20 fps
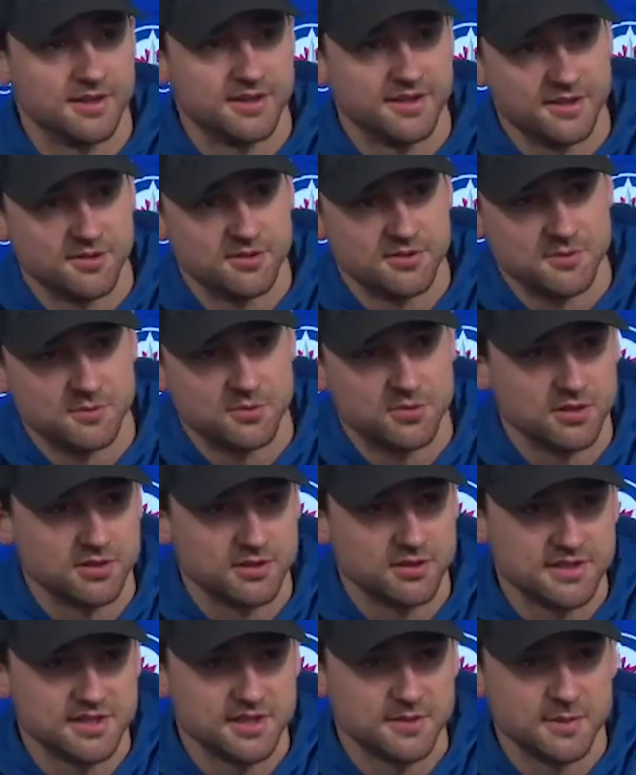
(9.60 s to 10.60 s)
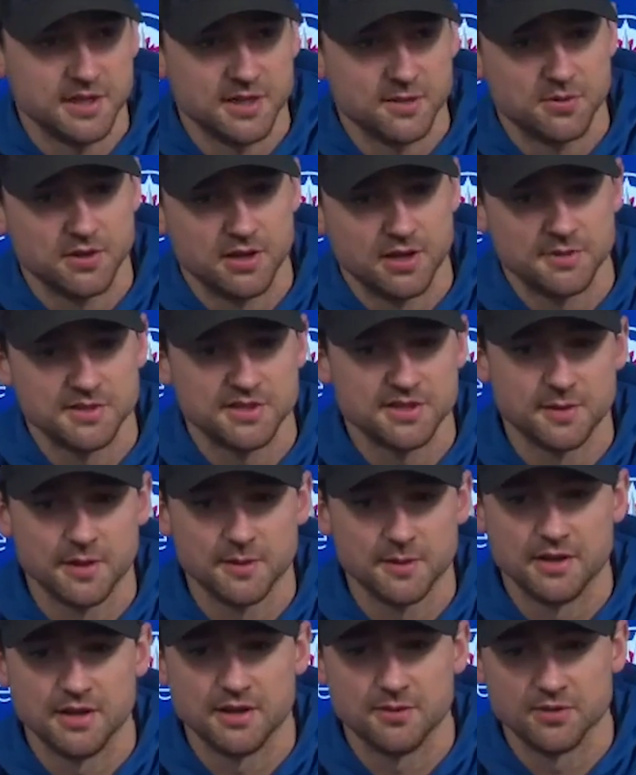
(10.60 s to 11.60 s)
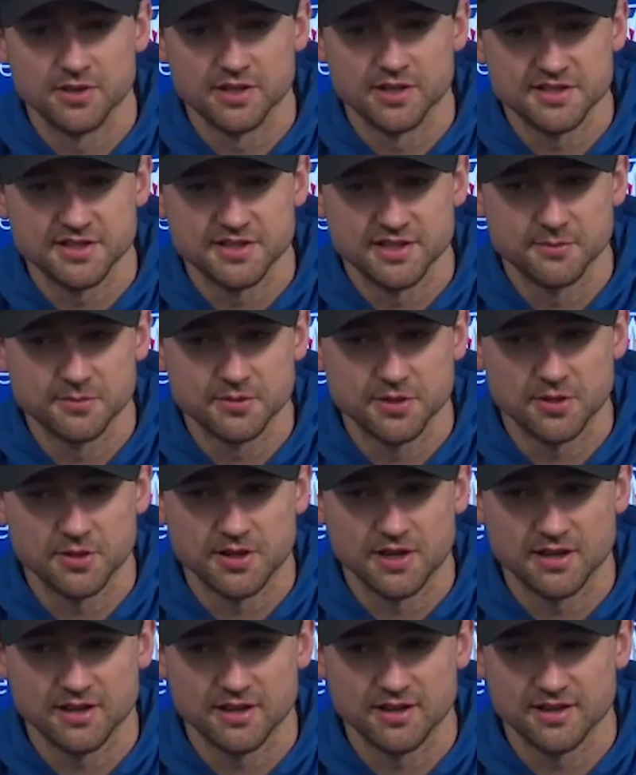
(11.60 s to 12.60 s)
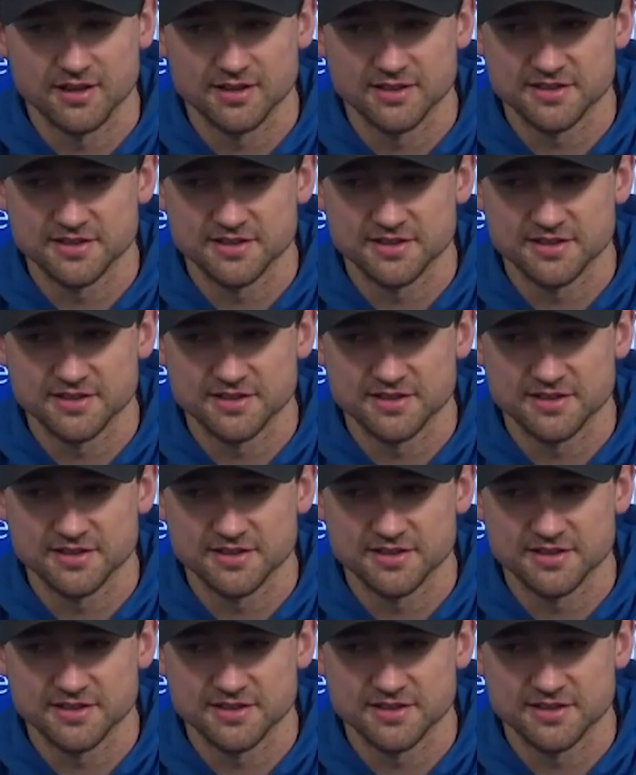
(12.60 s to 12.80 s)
it was important because I made a promise to my mom when I signed pro uh,